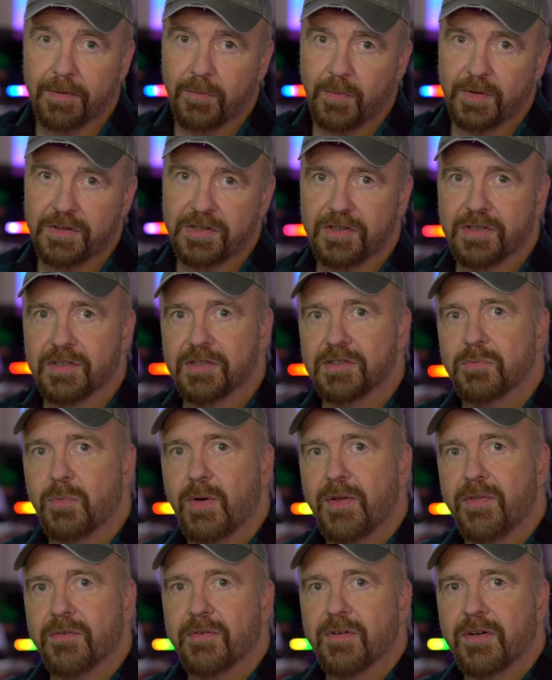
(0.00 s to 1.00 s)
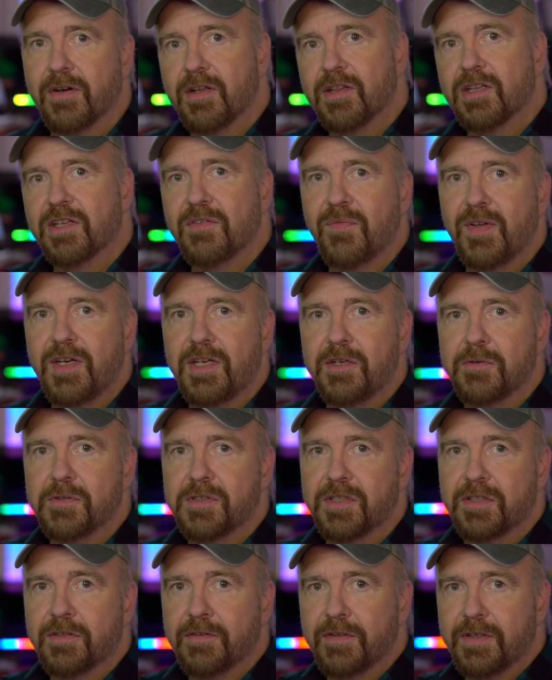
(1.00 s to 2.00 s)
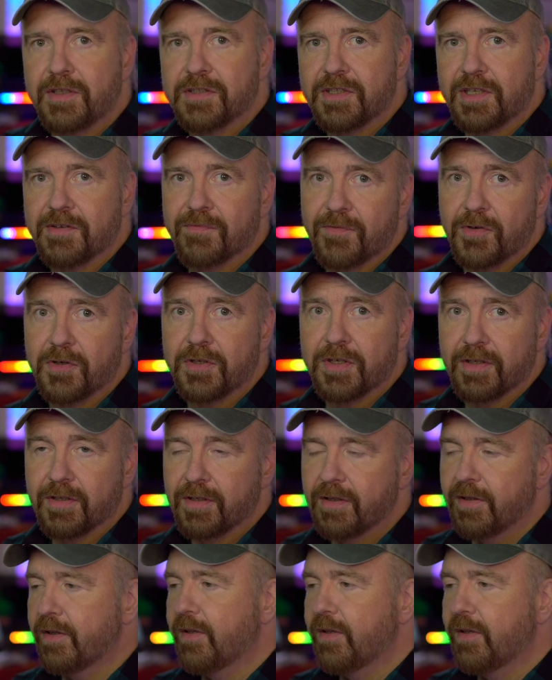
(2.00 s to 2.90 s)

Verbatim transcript: which is whether or not the video signal is inverted.